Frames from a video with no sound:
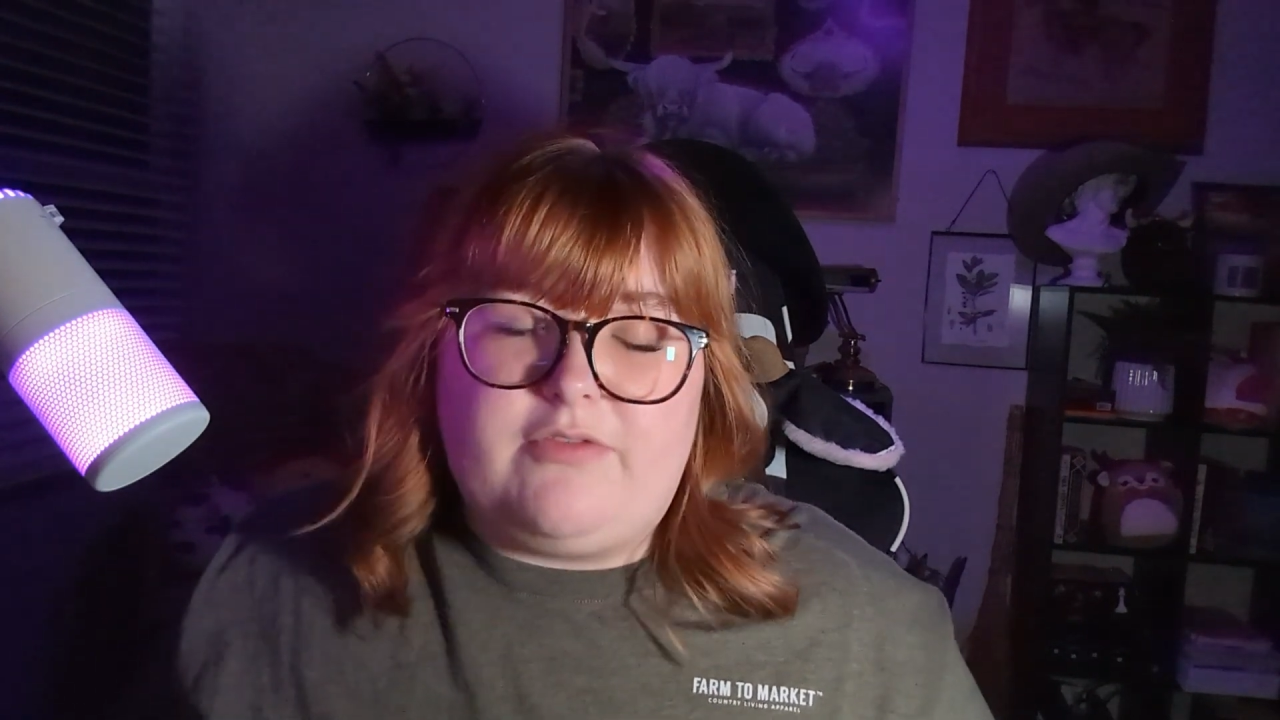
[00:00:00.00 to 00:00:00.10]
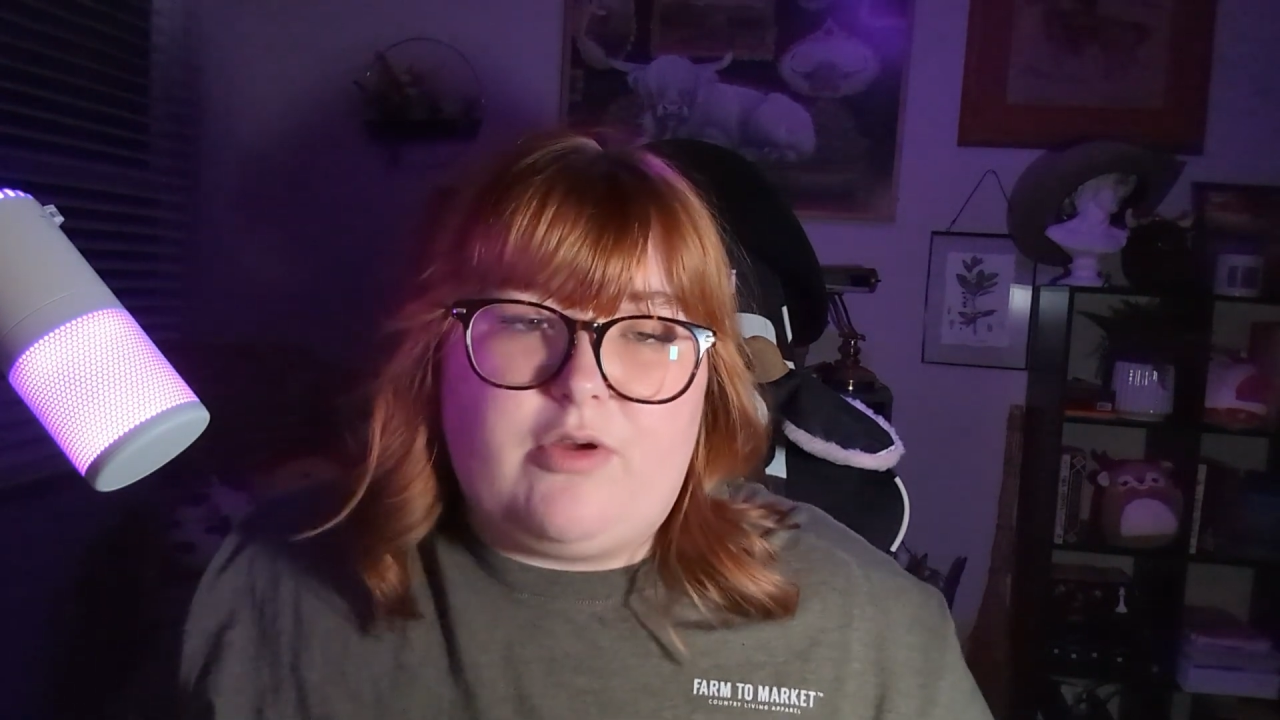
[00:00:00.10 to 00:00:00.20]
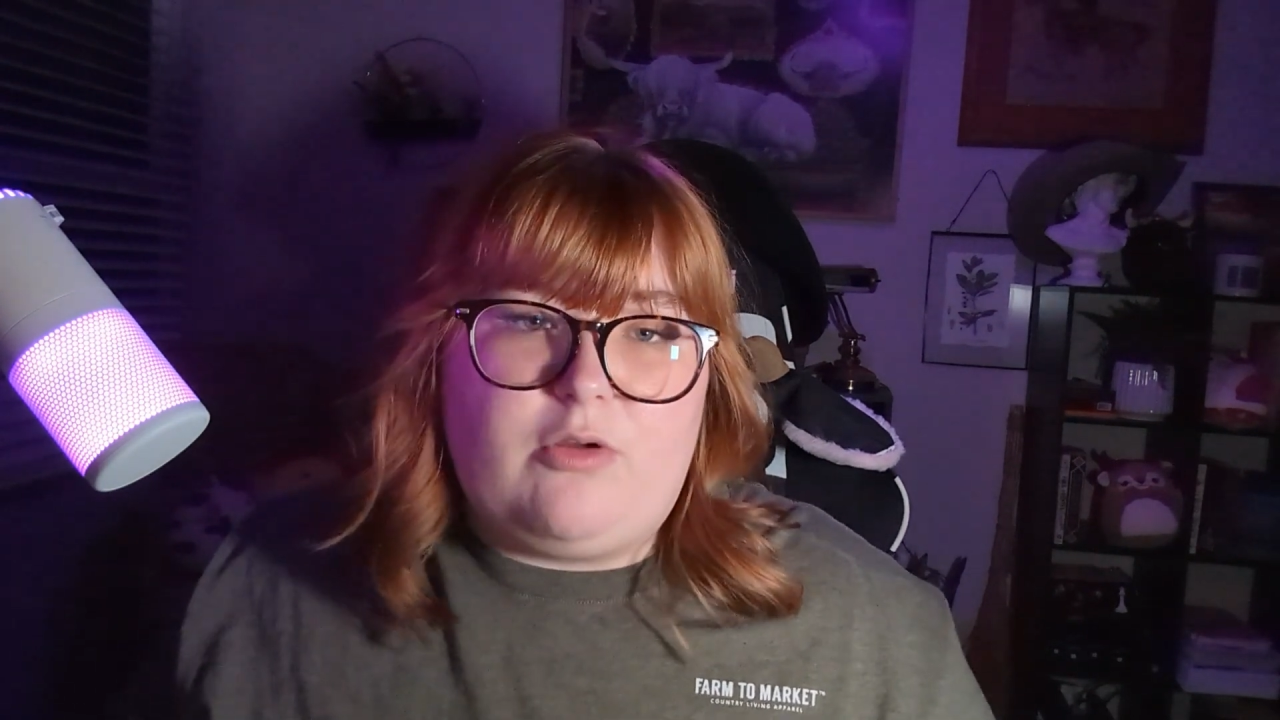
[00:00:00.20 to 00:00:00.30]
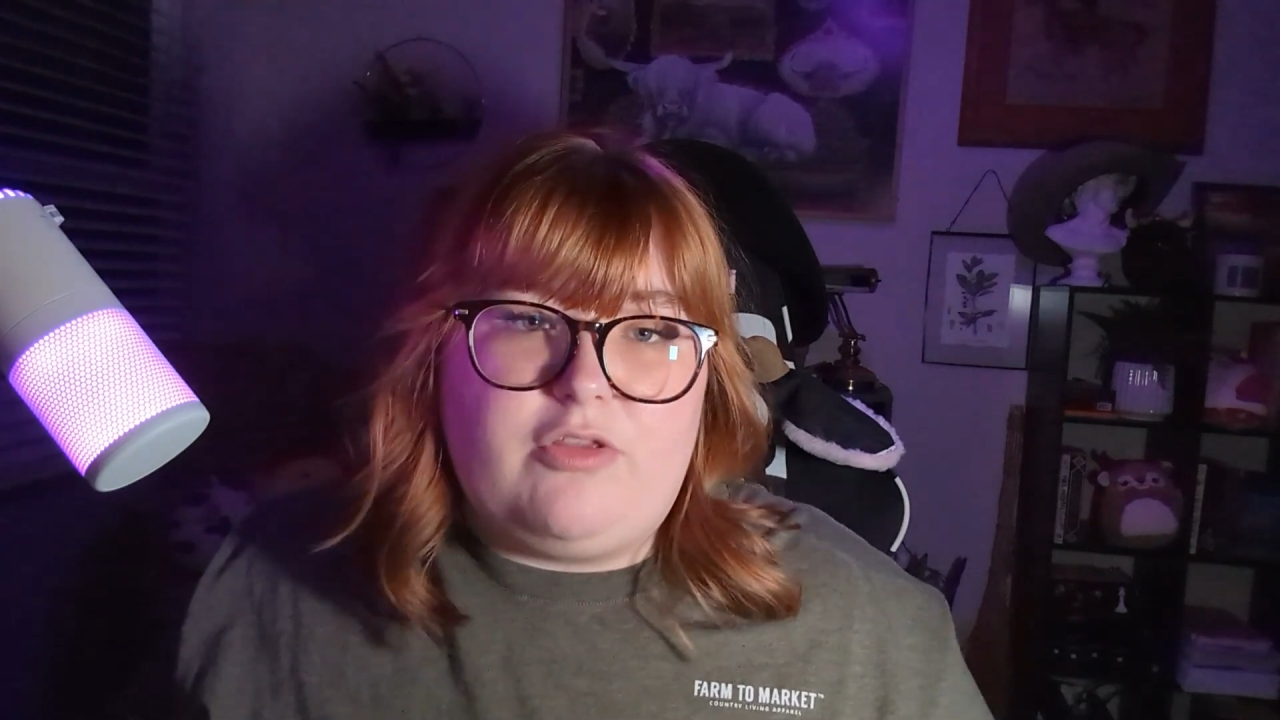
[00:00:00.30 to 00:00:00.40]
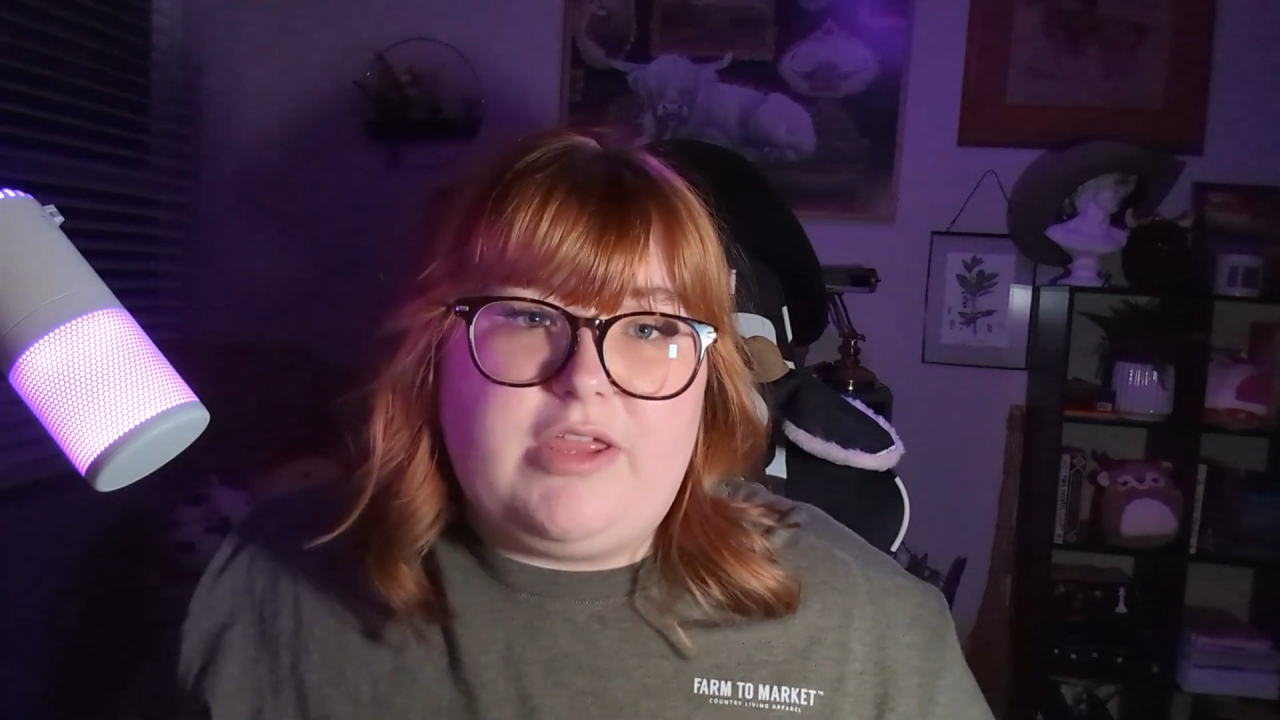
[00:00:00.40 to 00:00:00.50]
the
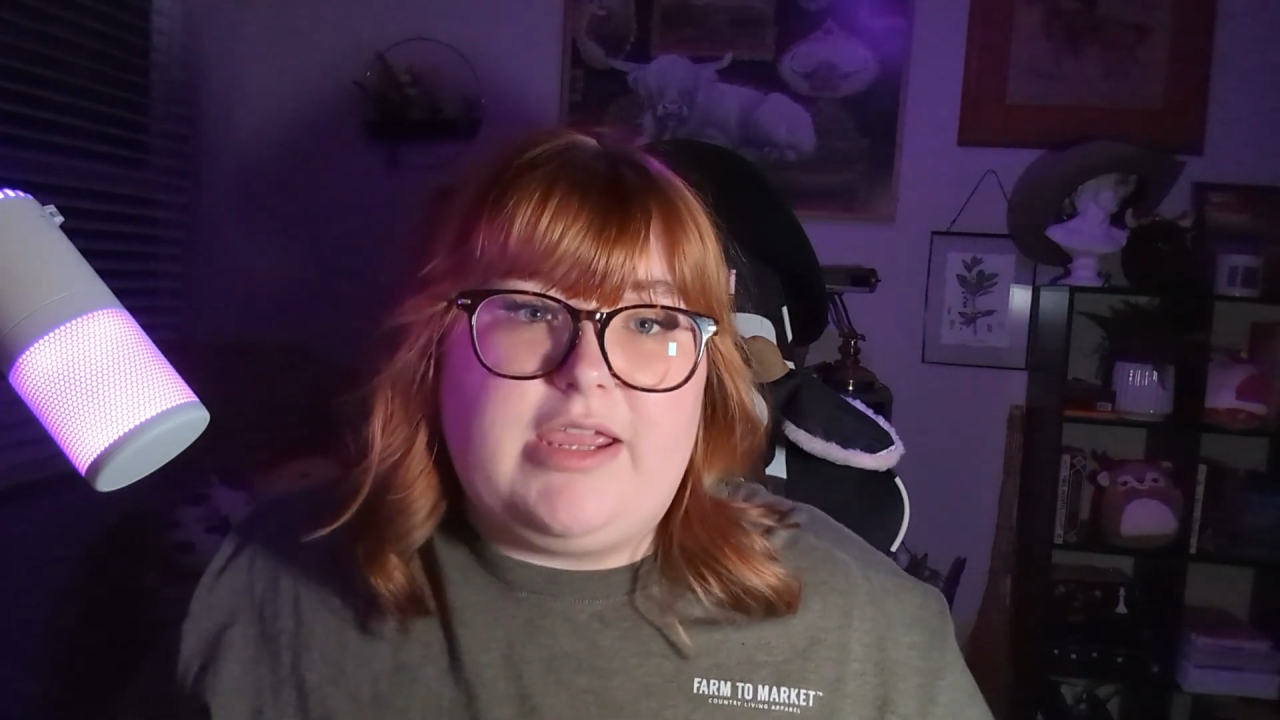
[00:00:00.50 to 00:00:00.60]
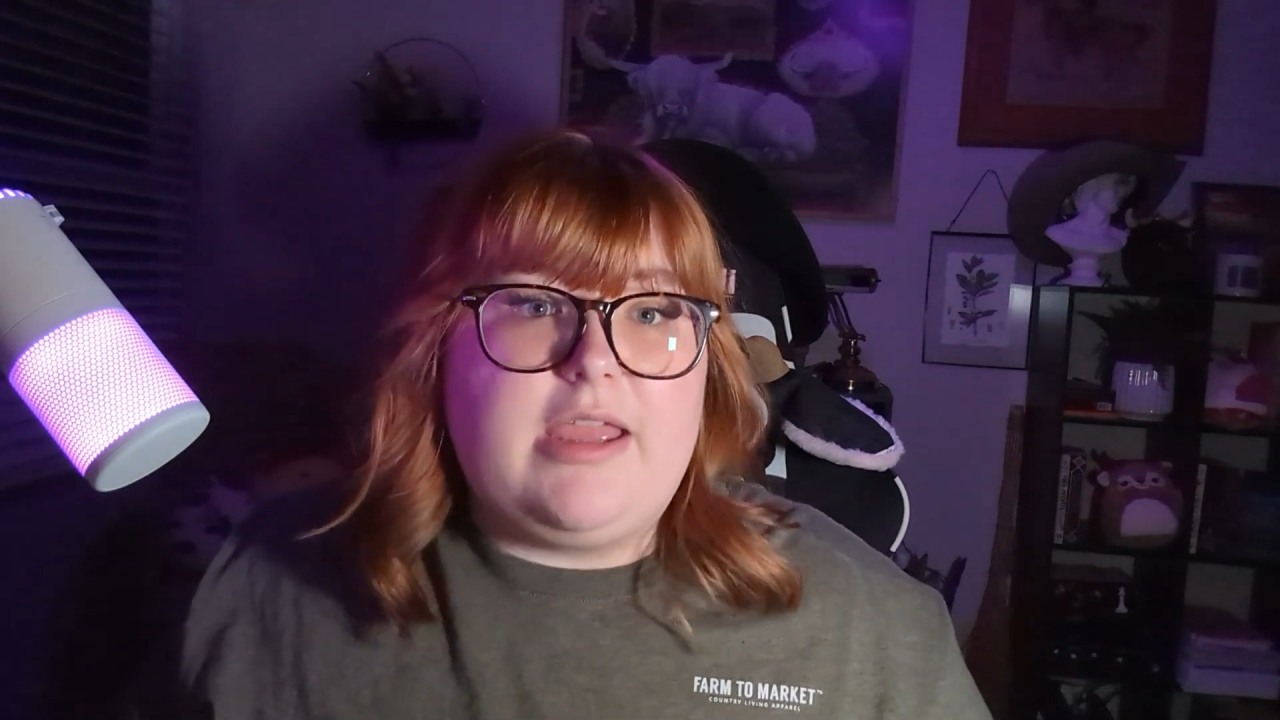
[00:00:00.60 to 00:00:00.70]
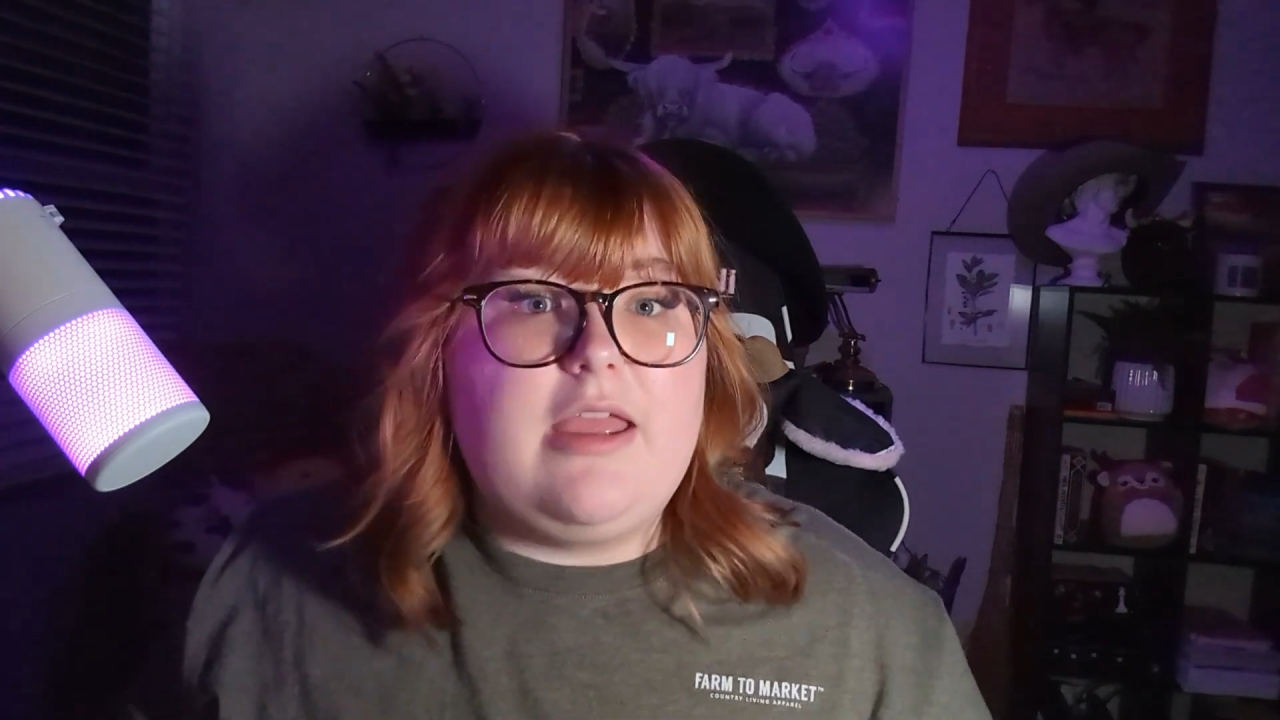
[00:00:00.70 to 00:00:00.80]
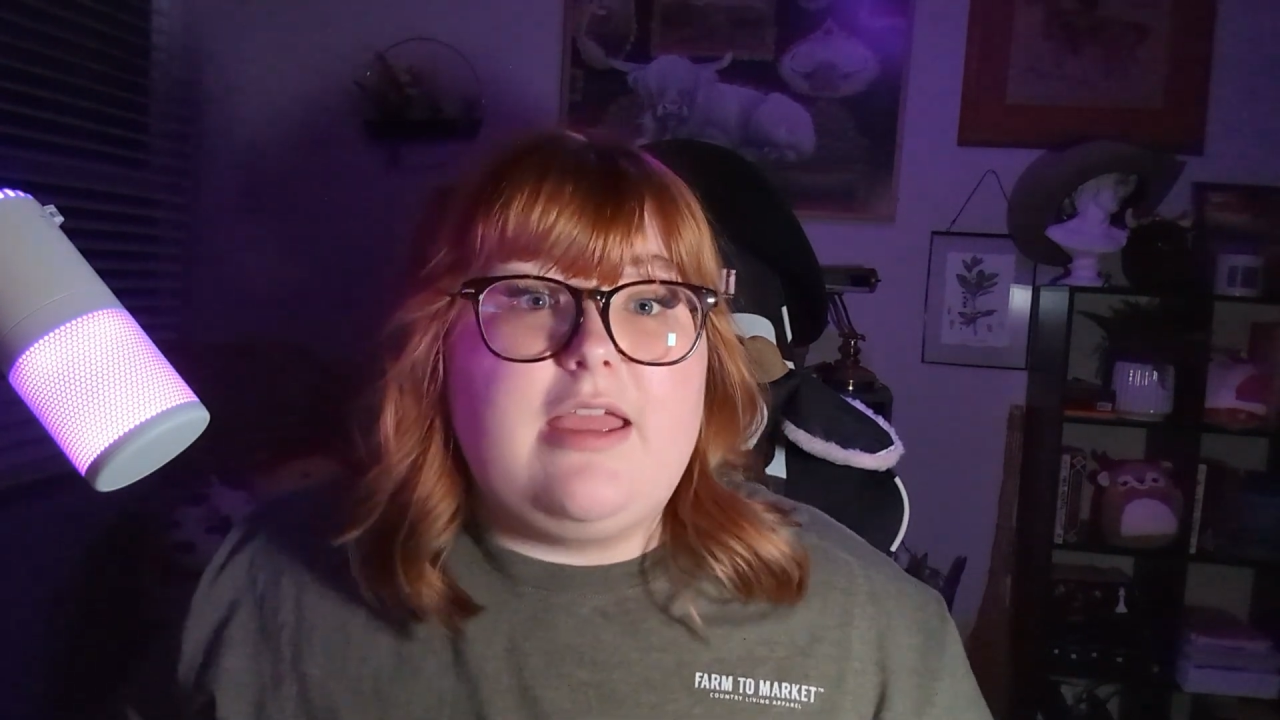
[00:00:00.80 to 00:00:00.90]
whole thing.